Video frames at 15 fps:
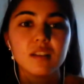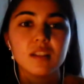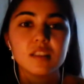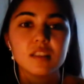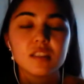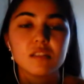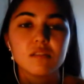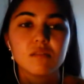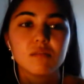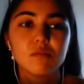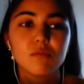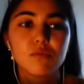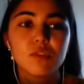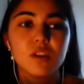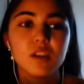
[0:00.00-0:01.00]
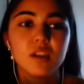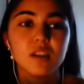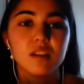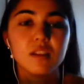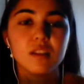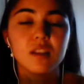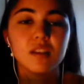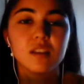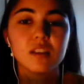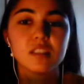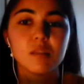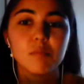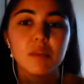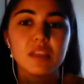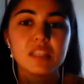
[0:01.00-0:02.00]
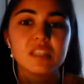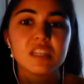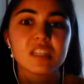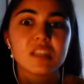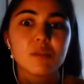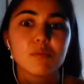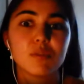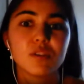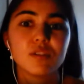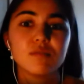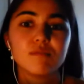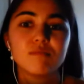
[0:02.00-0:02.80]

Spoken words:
That's free and does the basics that were